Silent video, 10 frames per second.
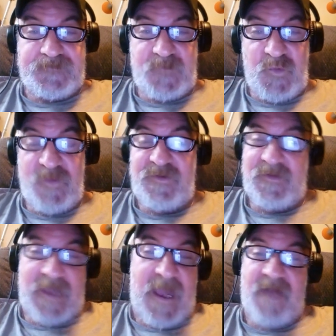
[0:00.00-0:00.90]
which
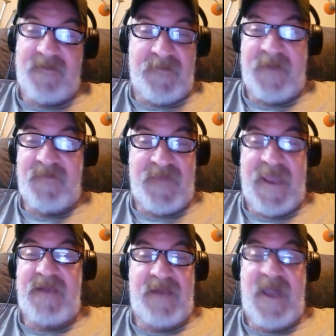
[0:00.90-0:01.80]
I remember
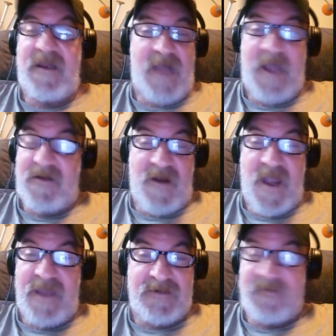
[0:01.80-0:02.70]
that, and I, I
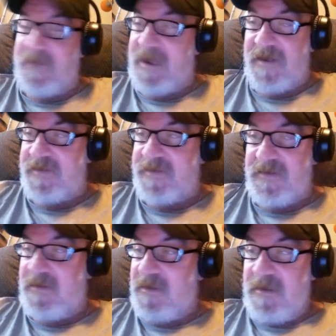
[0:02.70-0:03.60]
cried because
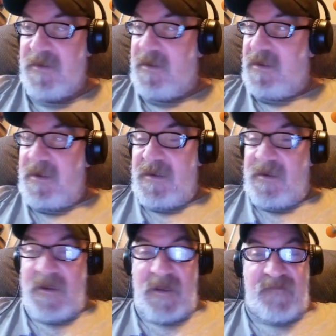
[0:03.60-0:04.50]

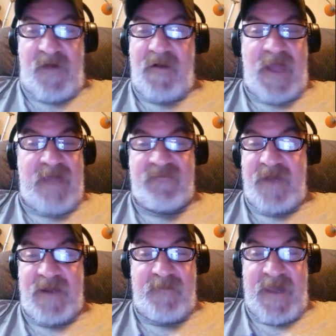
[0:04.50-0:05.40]
of all I've
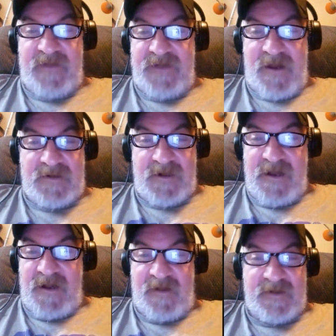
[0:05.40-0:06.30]
read about Dr.
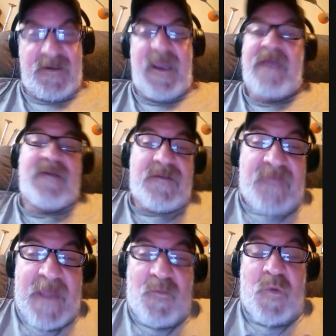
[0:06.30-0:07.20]
Gautt and
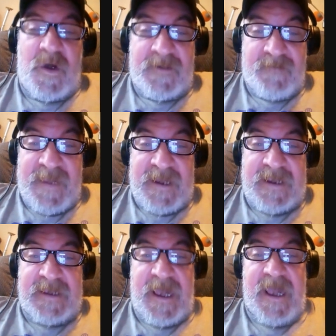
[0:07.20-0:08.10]
that one
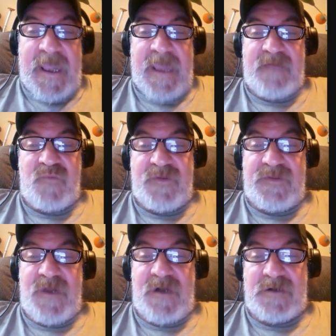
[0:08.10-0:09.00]
meeting I had with
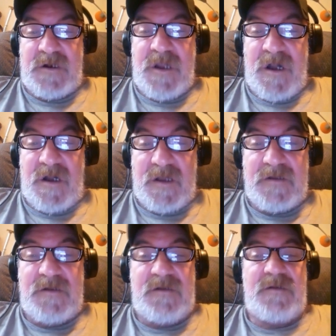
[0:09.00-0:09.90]
Dr. Gautt,
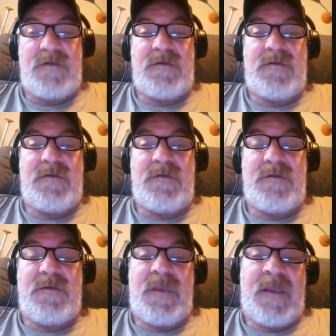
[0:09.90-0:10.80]

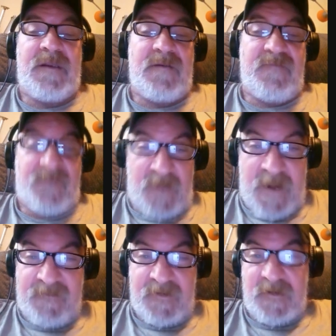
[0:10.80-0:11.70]
it
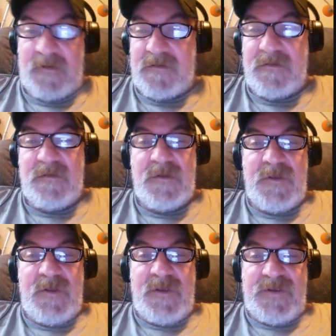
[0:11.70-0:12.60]
forever
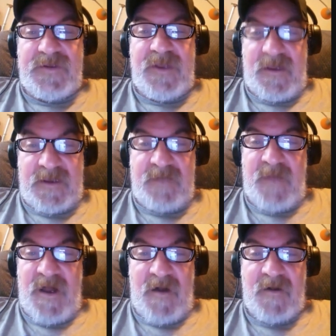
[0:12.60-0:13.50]
stuck in
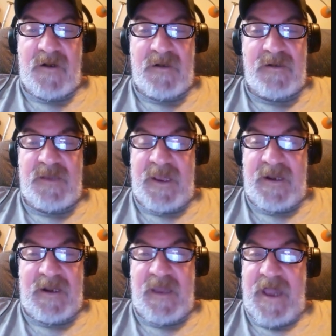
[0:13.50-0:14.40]
my heart.
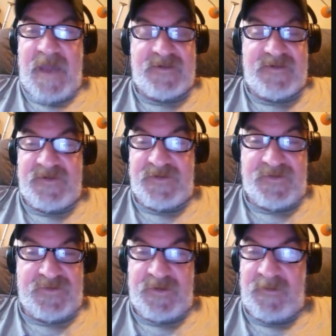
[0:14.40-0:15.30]
And I
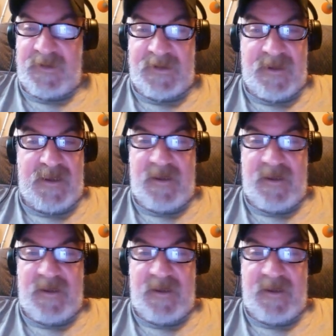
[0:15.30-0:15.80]
just truly